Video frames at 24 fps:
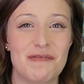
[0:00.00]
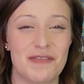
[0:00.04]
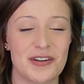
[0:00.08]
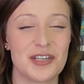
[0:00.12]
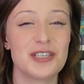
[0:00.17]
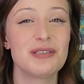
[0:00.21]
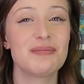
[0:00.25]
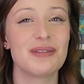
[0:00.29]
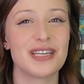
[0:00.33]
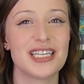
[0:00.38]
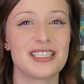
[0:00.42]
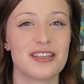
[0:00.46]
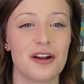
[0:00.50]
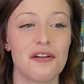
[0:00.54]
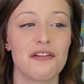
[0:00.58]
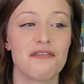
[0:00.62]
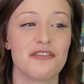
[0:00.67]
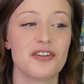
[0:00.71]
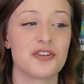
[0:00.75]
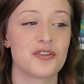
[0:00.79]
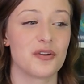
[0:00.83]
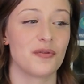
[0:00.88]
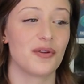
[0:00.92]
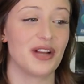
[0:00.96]
first place, it's
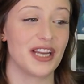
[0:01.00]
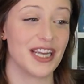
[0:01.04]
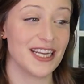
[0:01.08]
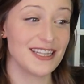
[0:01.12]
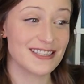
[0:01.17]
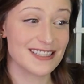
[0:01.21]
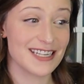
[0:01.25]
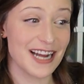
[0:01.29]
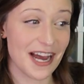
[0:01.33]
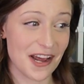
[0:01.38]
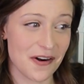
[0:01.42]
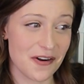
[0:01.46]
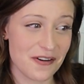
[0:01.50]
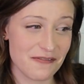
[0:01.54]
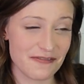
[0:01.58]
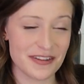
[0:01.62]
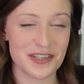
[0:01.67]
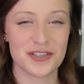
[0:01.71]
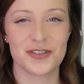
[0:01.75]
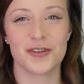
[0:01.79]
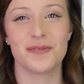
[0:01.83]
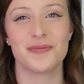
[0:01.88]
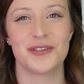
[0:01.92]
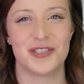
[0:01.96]
artificial. We're like, it's not
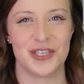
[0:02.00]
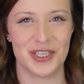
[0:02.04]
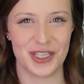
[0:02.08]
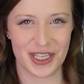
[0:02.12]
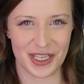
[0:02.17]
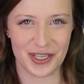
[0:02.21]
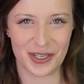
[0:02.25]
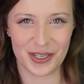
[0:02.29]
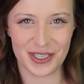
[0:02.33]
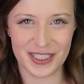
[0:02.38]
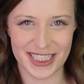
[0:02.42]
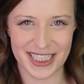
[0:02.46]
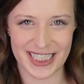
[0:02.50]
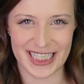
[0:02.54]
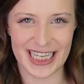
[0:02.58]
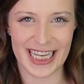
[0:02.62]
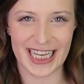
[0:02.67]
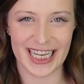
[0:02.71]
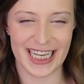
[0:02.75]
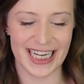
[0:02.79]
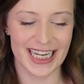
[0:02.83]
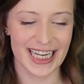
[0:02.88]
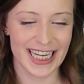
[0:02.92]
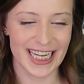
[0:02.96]
artificial, but she like couldn't see
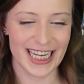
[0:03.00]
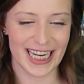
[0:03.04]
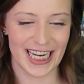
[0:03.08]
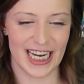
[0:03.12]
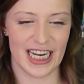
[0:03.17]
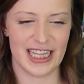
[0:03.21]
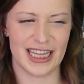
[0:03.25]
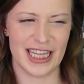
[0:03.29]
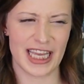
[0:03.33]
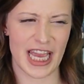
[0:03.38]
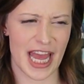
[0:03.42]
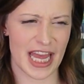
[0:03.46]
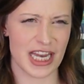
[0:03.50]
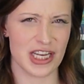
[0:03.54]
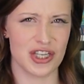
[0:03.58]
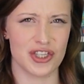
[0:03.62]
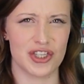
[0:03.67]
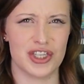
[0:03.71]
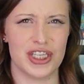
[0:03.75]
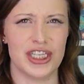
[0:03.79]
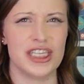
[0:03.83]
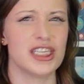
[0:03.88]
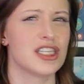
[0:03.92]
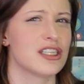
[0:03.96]
it. And at the end,
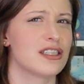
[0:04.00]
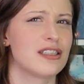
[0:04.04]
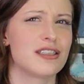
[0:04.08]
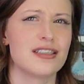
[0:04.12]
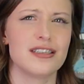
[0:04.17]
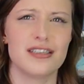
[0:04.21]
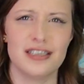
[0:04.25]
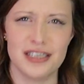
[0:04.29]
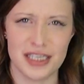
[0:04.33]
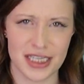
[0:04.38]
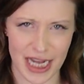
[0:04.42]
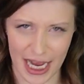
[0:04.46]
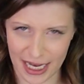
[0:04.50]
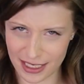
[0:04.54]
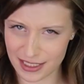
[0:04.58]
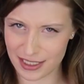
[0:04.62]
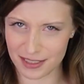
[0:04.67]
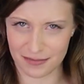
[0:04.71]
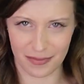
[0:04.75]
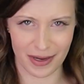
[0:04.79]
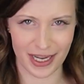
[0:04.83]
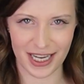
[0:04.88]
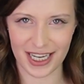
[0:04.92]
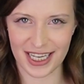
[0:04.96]
she just
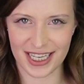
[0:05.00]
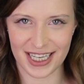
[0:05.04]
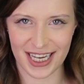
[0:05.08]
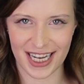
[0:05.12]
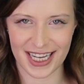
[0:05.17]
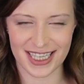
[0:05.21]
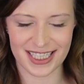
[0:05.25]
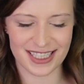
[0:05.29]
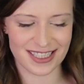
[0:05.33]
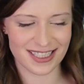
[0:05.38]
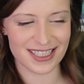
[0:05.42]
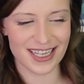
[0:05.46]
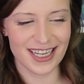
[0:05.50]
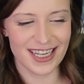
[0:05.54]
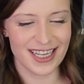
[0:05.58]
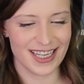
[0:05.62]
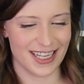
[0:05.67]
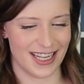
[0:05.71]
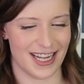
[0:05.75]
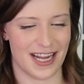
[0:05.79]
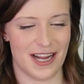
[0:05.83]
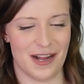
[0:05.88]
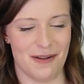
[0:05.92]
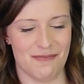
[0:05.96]
decimated us,
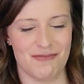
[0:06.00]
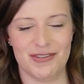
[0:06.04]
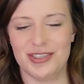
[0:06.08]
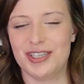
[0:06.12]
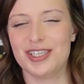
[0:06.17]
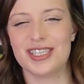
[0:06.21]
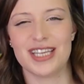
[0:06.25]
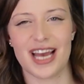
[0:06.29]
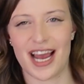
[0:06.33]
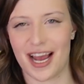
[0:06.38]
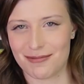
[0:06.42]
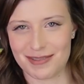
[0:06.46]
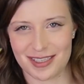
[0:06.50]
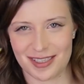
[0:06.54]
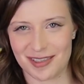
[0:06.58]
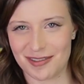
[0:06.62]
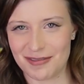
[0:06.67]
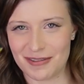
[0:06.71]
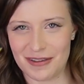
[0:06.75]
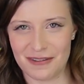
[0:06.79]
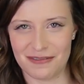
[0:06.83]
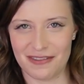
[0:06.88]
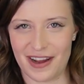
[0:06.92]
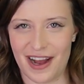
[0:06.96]
which is
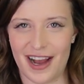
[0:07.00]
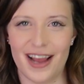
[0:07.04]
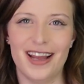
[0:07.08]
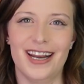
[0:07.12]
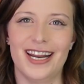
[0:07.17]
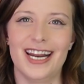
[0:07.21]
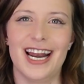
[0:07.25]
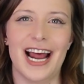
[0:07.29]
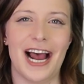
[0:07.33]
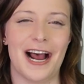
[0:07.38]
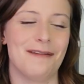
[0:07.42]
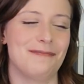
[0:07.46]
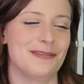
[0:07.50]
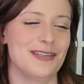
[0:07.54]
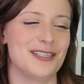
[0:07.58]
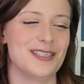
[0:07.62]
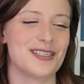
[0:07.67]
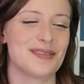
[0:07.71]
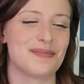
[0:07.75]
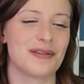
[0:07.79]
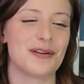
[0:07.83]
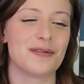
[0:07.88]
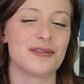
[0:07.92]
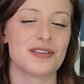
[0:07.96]
absolutely fine. It
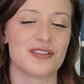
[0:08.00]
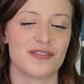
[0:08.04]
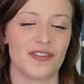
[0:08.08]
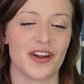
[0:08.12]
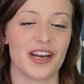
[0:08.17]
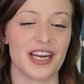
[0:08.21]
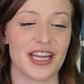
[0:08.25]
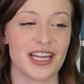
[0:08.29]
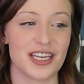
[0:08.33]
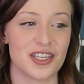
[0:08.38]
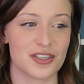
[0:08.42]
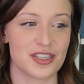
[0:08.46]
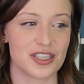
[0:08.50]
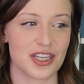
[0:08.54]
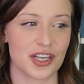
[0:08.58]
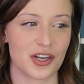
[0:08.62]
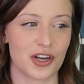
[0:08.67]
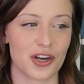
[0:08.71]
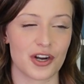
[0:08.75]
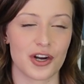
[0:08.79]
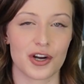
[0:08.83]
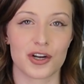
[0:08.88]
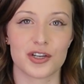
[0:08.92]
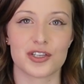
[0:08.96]
happens, but it was funny, just like
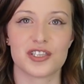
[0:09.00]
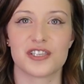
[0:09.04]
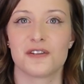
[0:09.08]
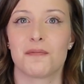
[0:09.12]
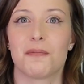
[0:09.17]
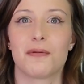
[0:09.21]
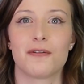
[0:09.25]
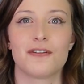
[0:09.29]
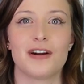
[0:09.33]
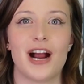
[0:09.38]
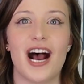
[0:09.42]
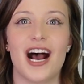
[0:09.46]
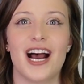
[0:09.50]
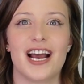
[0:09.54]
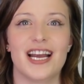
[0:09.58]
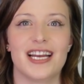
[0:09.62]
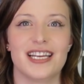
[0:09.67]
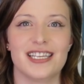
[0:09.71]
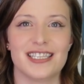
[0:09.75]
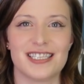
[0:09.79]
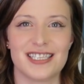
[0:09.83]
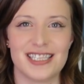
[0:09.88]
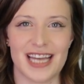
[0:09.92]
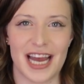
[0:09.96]
her
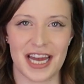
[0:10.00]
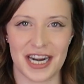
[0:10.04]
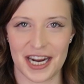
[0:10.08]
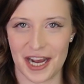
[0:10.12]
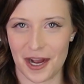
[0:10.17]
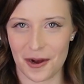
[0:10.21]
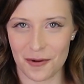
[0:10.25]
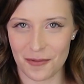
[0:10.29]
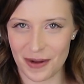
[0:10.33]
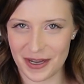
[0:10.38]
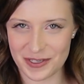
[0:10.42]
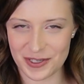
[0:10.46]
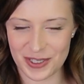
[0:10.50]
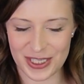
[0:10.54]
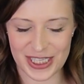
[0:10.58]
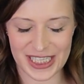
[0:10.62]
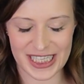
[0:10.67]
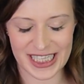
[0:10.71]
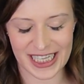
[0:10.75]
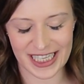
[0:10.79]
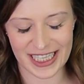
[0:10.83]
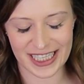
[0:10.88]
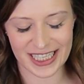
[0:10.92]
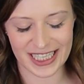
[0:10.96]
surprise at how well she
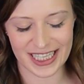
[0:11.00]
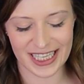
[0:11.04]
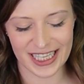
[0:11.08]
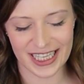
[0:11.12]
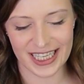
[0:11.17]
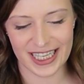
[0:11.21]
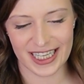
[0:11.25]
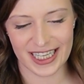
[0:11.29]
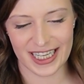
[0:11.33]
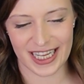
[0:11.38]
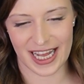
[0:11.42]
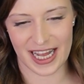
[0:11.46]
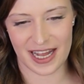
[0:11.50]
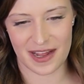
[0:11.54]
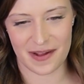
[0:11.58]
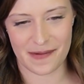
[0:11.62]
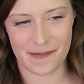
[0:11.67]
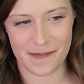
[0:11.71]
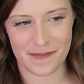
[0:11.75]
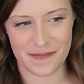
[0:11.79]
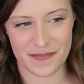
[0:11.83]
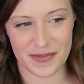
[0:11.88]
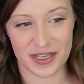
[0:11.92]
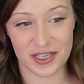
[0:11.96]
did.
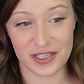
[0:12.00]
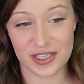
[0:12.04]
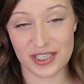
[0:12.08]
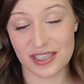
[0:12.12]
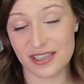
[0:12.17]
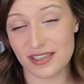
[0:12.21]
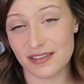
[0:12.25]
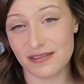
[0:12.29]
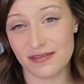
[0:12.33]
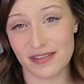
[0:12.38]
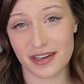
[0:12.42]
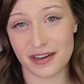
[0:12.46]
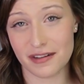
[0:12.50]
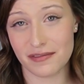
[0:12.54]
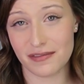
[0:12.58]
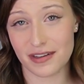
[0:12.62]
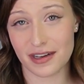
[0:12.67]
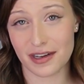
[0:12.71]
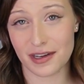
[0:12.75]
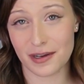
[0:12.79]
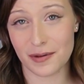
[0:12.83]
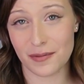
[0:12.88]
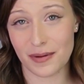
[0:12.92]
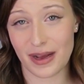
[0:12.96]
And she did very,
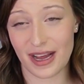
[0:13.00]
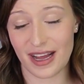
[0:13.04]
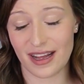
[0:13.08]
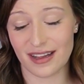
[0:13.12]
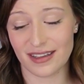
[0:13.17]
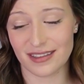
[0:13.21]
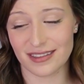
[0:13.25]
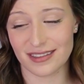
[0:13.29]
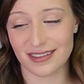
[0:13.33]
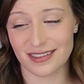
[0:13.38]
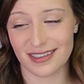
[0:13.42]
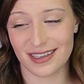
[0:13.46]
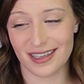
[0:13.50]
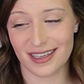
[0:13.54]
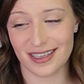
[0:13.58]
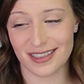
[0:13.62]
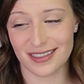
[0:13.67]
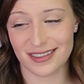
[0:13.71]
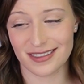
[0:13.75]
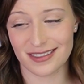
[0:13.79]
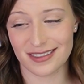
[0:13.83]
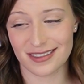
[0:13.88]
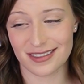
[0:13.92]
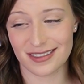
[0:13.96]
very well,
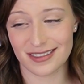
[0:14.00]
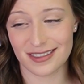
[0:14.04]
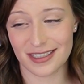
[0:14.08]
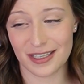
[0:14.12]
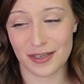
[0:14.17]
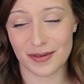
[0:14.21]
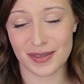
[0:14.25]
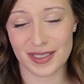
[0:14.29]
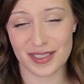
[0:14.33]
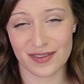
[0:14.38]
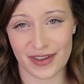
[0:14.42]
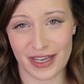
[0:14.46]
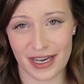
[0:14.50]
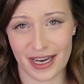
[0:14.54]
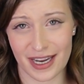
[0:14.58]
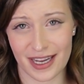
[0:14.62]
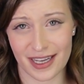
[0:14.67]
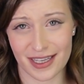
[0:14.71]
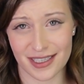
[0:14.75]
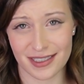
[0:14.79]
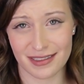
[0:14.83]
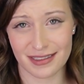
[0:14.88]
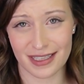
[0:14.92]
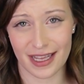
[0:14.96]
and it was
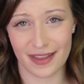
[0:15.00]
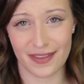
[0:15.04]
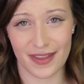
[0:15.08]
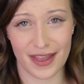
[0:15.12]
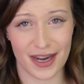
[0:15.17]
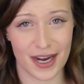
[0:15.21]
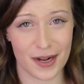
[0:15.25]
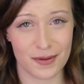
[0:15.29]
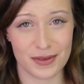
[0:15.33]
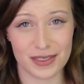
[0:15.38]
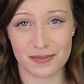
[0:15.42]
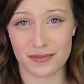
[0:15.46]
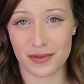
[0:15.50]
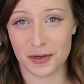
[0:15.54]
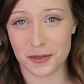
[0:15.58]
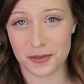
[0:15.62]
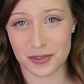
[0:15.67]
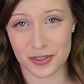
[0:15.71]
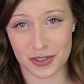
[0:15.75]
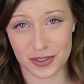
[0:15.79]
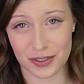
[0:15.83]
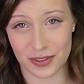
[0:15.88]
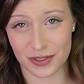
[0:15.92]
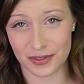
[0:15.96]
fitting. And then I was
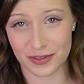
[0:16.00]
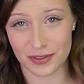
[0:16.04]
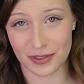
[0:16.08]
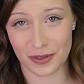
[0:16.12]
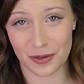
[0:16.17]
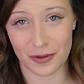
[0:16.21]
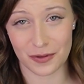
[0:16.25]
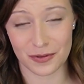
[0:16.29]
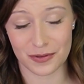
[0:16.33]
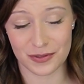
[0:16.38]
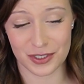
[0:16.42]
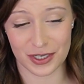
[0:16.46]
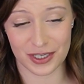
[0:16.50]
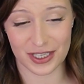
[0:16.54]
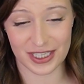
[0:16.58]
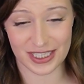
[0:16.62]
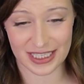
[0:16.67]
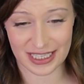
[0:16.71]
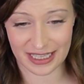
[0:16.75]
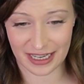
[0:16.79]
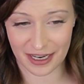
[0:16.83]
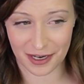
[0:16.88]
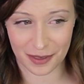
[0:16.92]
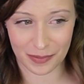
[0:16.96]
emotional the whole journey
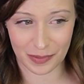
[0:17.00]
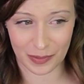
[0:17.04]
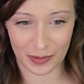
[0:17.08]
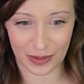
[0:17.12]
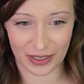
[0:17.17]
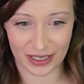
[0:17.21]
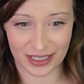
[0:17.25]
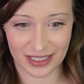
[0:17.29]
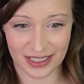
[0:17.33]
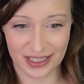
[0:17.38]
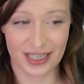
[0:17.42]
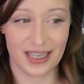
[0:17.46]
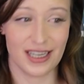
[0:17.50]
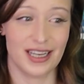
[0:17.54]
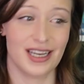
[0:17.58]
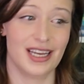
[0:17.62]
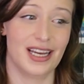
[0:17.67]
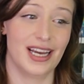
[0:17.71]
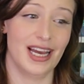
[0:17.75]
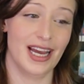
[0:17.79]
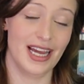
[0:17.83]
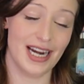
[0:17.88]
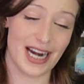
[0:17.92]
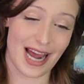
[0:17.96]
to the airport,
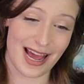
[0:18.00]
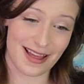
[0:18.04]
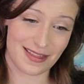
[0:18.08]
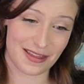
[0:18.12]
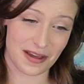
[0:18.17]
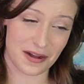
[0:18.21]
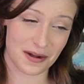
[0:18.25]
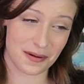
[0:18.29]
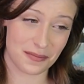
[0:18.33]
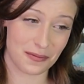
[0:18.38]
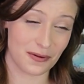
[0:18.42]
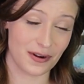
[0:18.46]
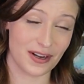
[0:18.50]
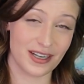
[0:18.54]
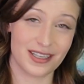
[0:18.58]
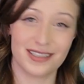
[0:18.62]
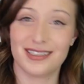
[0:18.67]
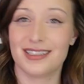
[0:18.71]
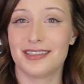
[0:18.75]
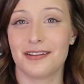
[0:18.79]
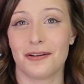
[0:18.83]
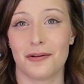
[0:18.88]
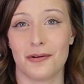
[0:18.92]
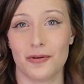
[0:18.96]
and at the airport
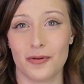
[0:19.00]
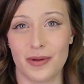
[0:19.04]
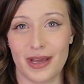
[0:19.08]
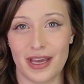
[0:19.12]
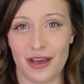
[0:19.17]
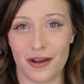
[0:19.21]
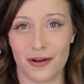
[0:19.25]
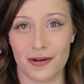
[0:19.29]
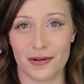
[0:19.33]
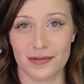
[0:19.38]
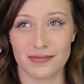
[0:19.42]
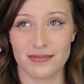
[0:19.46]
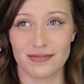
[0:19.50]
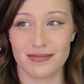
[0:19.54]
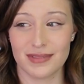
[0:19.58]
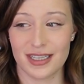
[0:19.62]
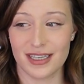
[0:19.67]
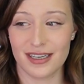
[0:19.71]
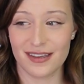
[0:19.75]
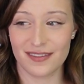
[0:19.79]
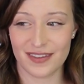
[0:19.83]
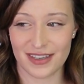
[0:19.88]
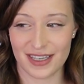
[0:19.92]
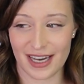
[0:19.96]
and the whole way home,
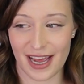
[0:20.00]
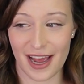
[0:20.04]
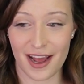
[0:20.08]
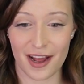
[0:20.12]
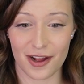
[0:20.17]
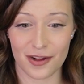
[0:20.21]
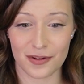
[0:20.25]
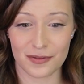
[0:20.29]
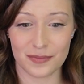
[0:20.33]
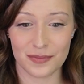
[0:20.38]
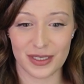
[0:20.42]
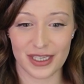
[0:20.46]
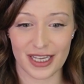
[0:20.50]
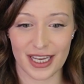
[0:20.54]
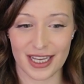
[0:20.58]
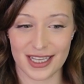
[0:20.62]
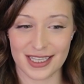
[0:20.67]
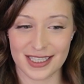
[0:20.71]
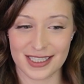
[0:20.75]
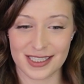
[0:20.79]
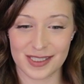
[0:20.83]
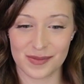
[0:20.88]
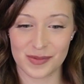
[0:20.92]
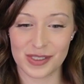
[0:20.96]
and even now,
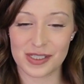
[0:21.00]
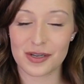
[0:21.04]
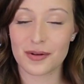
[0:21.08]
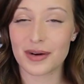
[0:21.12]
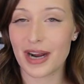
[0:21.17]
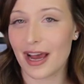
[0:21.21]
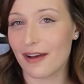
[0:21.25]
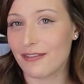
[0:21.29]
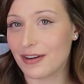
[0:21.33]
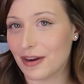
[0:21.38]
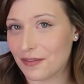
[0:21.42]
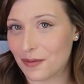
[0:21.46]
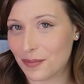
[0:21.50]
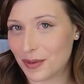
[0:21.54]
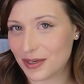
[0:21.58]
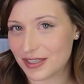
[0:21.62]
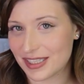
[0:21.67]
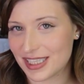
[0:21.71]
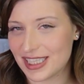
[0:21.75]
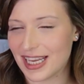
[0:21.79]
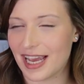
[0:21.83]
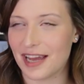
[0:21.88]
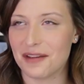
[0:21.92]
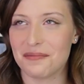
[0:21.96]
because we don't have it on the
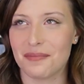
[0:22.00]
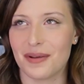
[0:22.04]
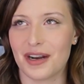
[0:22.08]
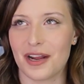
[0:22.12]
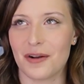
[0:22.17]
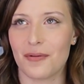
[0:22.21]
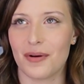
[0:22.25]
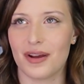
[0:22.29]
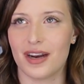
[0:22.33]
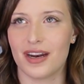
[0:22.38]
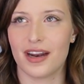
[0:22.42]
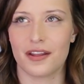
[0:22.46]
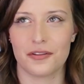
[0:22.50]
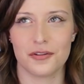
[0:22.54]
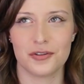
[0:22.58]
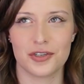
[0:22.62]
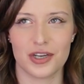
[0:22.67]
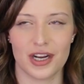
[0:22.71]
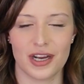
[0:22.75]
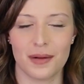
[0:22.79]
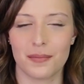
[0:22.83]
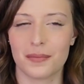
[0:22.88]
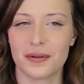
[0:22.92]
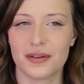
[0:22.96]
books yet, but I want another
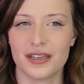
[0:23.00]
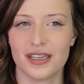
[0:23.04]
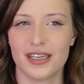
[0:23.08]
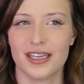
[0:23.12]
trip.